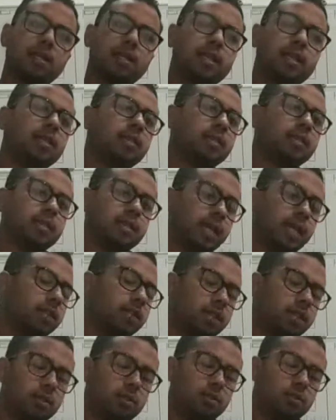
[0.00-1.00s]
Then
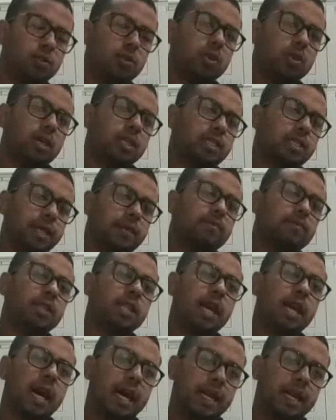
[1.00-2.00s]
they do same with
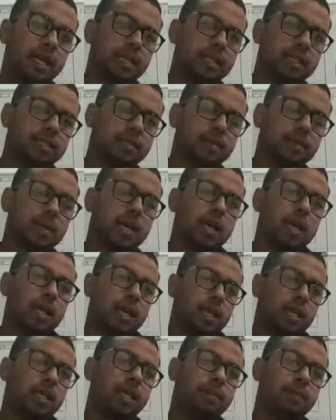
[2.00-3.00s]
the RNAs.
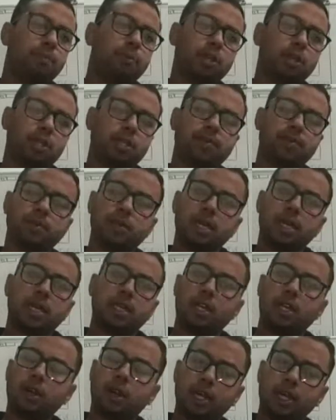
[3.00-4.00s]
They put
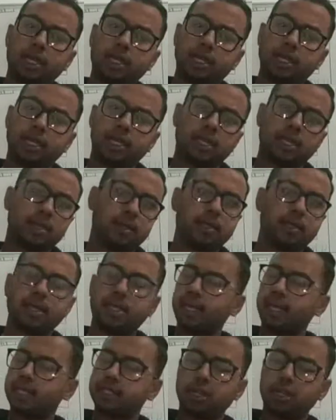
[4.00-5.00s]
the
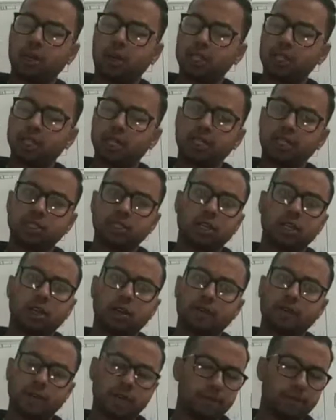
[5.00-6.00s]
there is a long culture
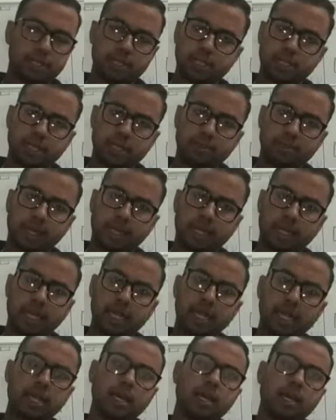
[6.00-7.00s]
of rough strain
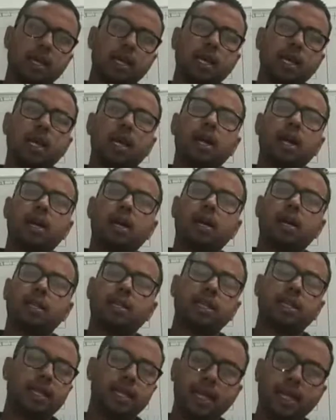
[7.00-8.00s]
bacteria,
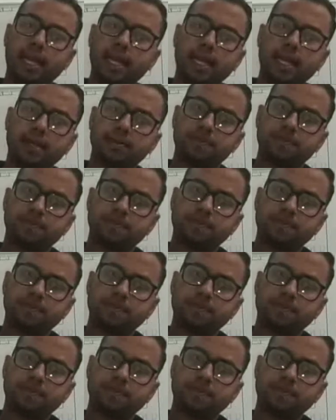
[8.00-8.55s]
the DNA